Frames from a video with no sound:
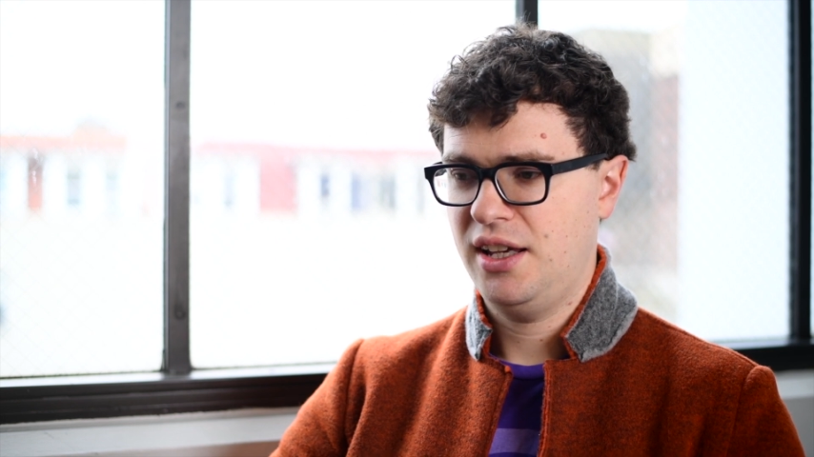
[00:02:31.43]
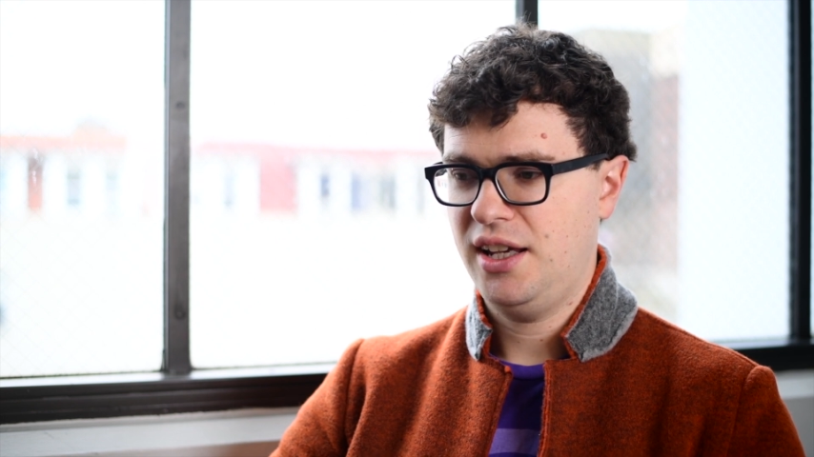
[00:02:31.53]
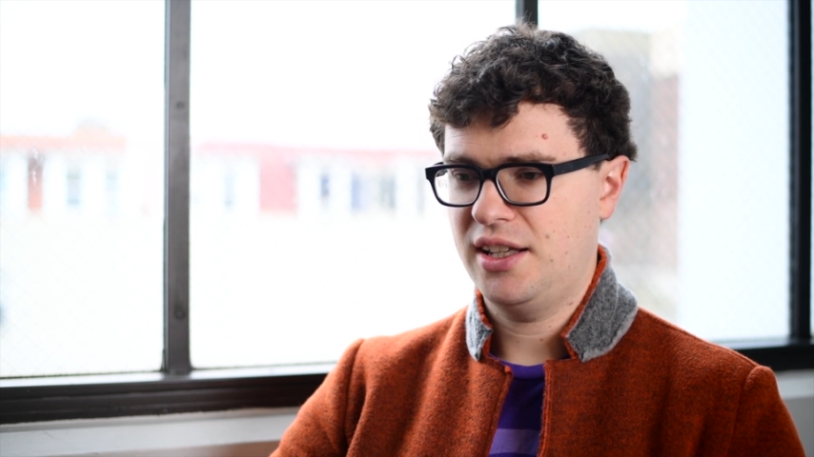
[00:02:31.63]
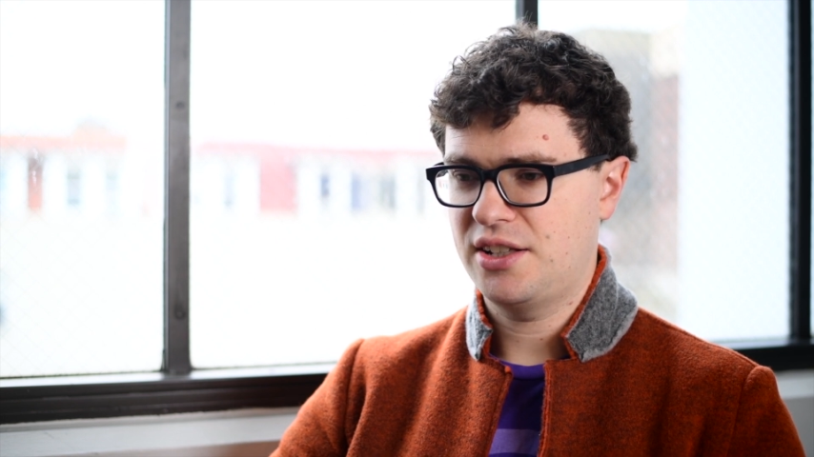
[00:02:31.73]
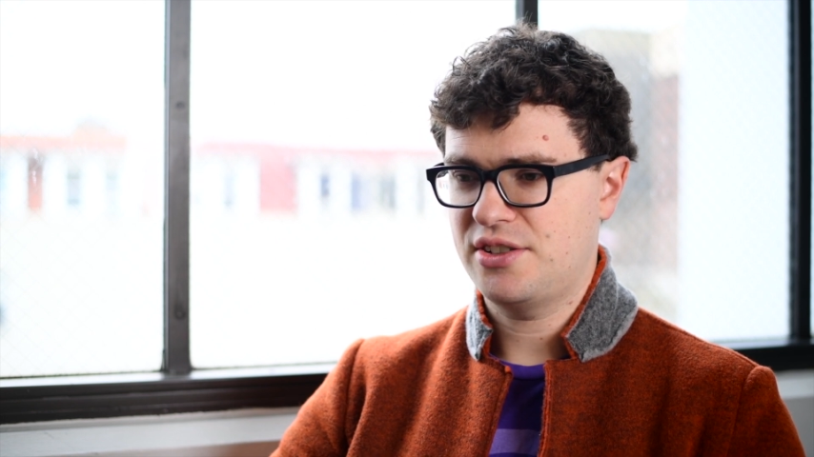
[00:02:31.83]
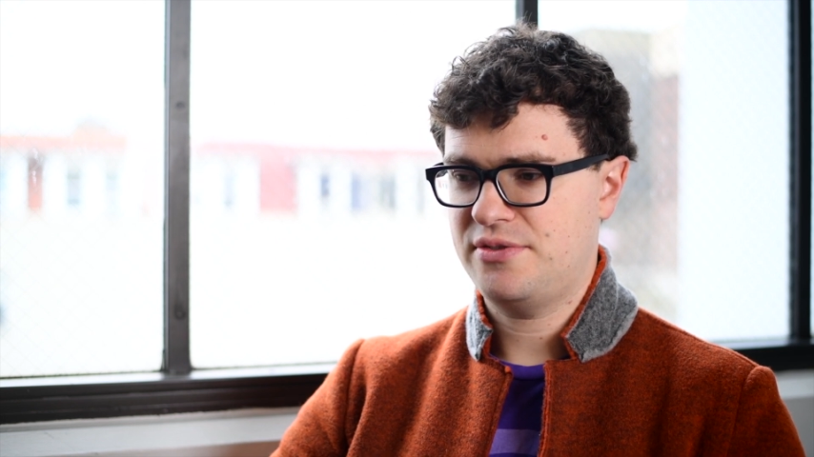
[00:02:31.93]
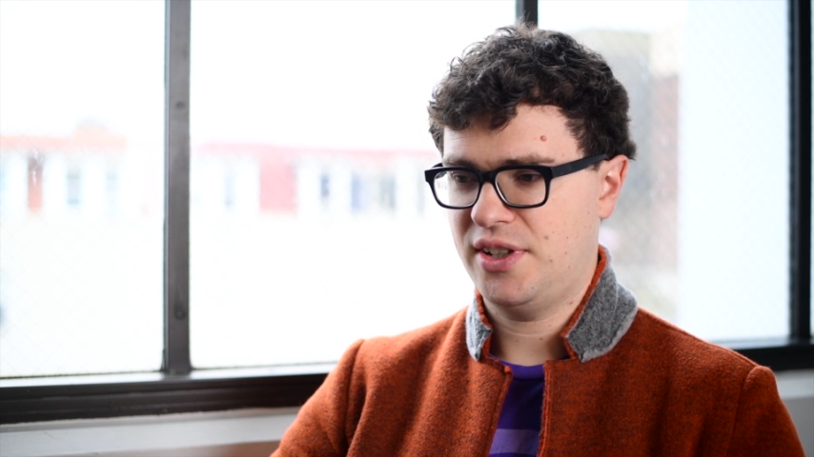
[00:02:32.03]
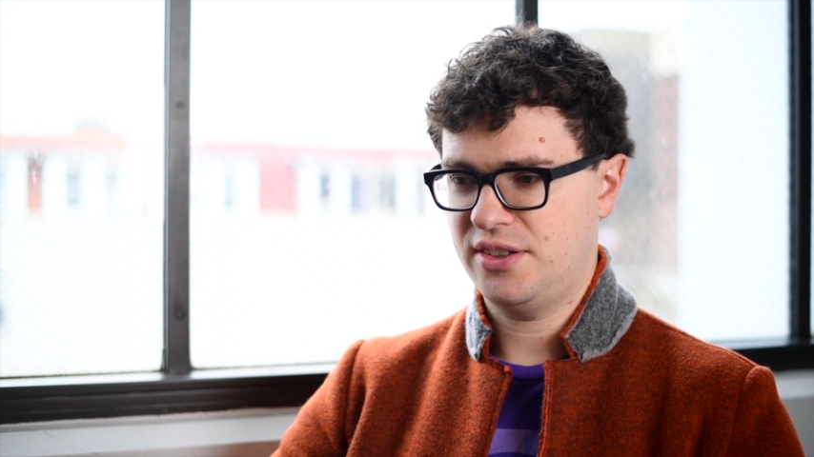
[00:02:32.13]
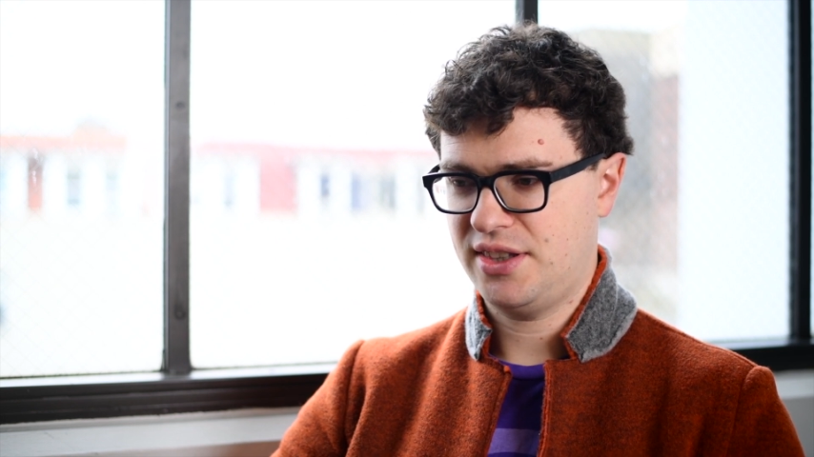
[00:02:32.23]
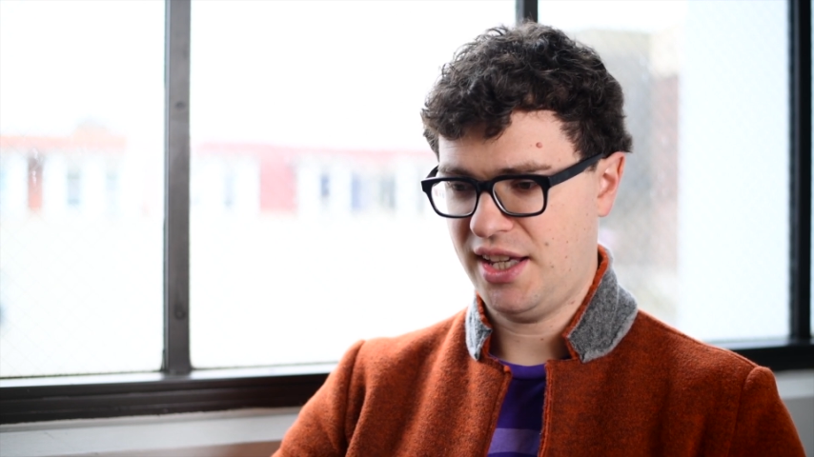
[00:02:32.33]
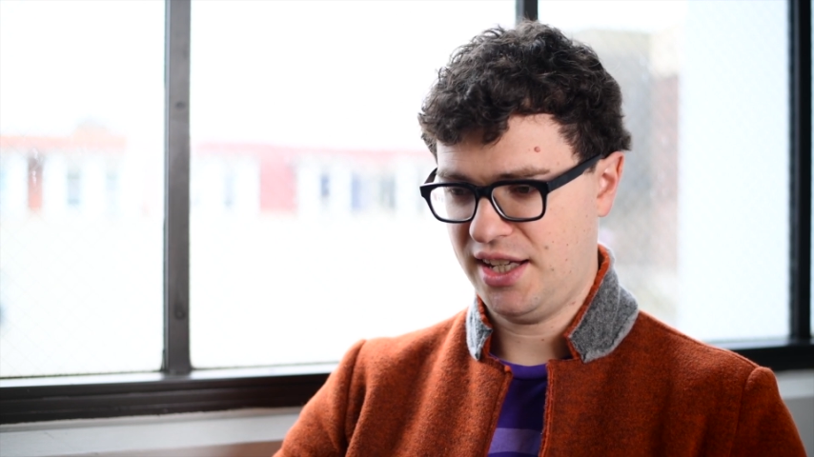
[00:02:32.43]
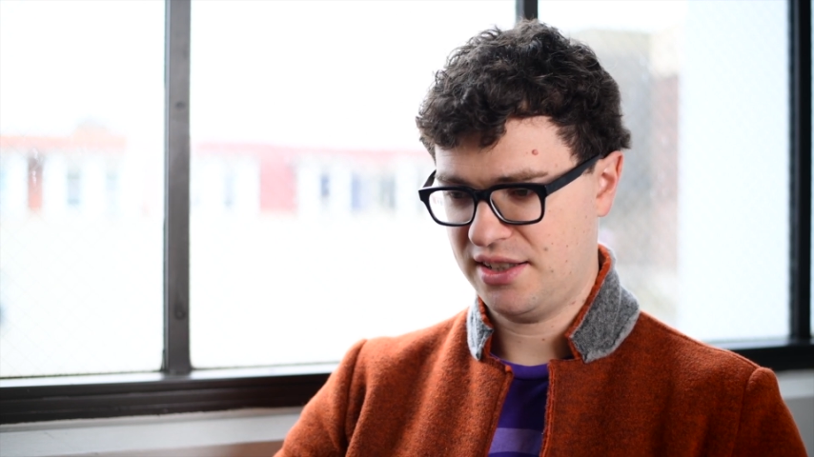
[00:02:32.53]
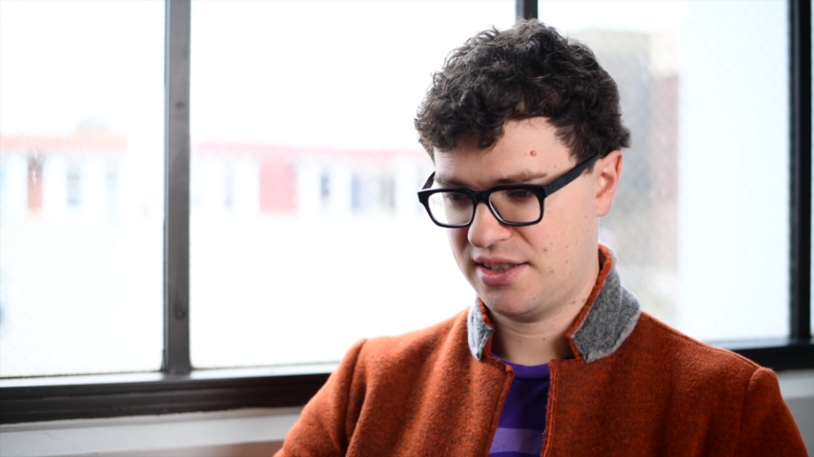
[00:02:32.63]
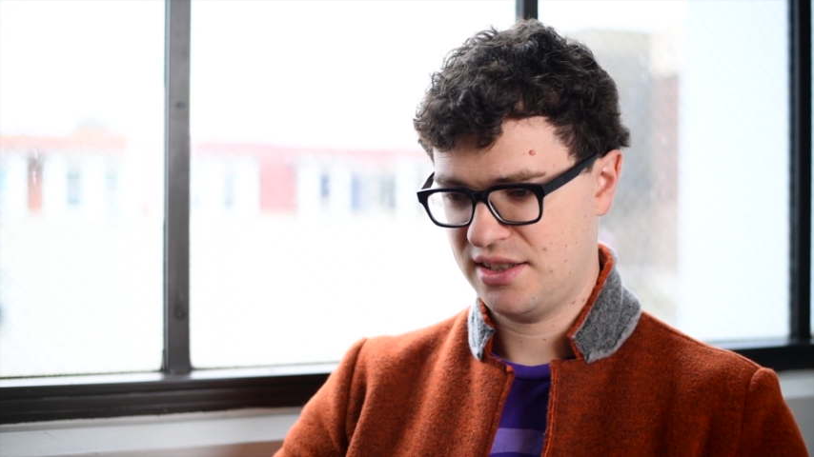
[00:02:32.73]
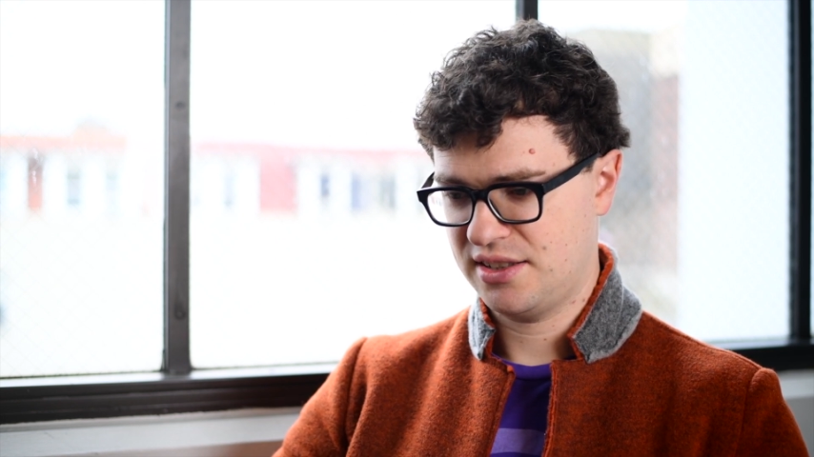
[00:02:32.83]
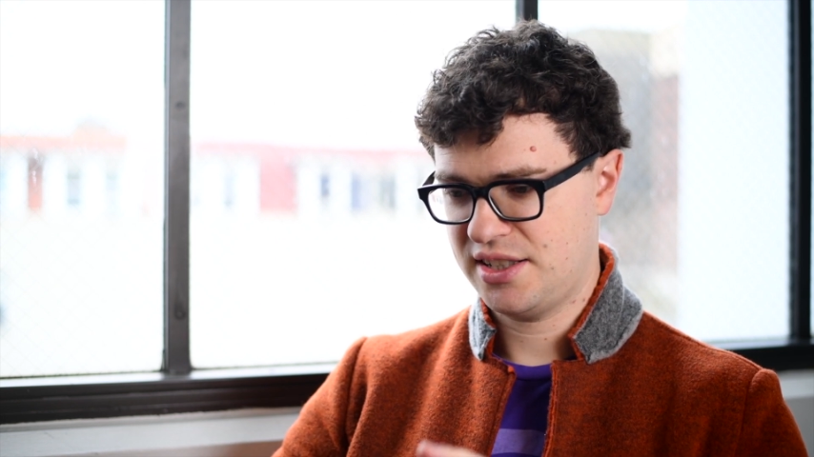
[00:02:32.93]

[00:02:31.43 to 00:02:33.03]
And I just felt that